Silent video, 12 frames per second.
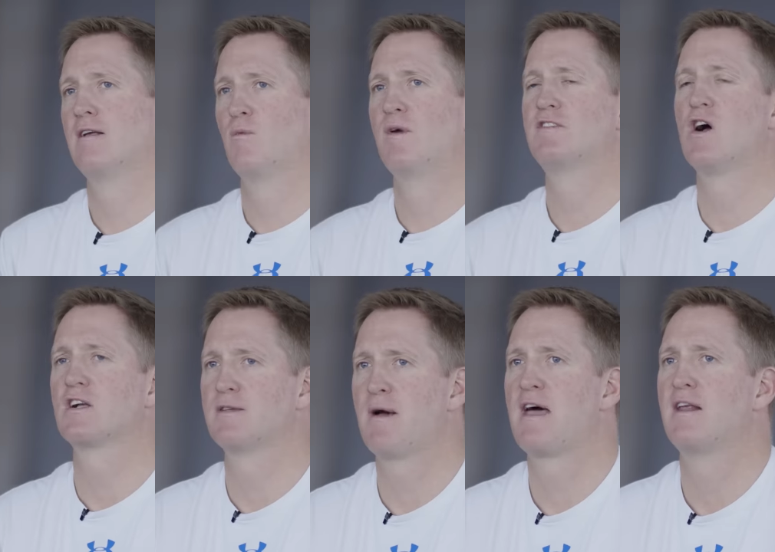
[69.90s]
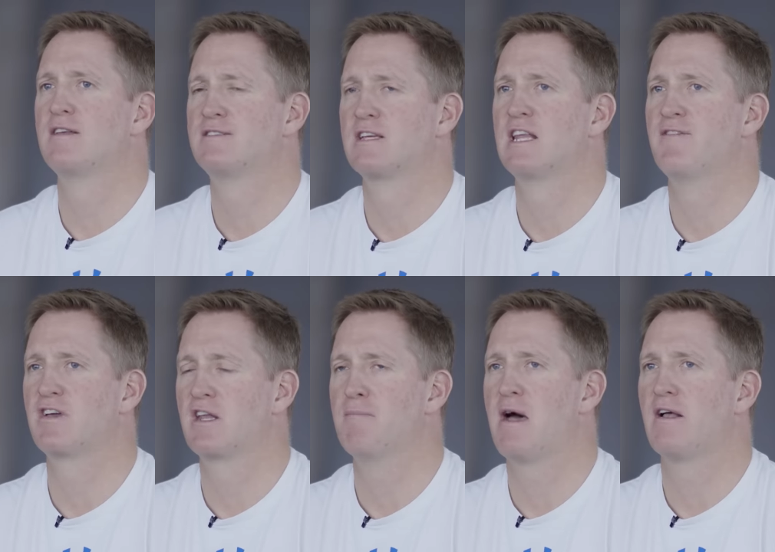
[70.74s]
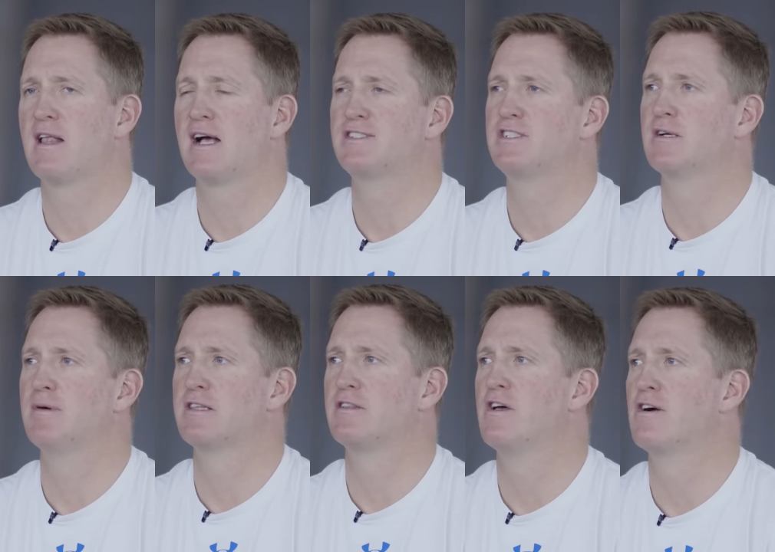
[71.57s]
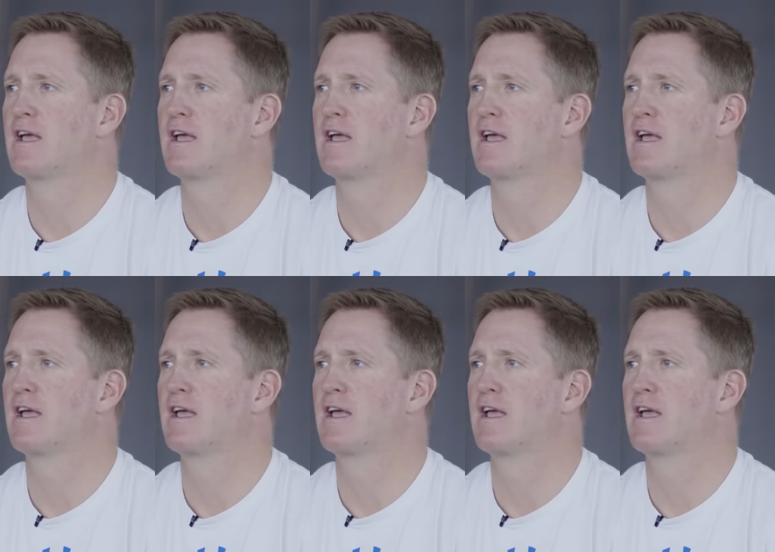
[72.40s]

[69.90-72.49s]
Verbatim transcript: We talked about it a significant amount last year about the long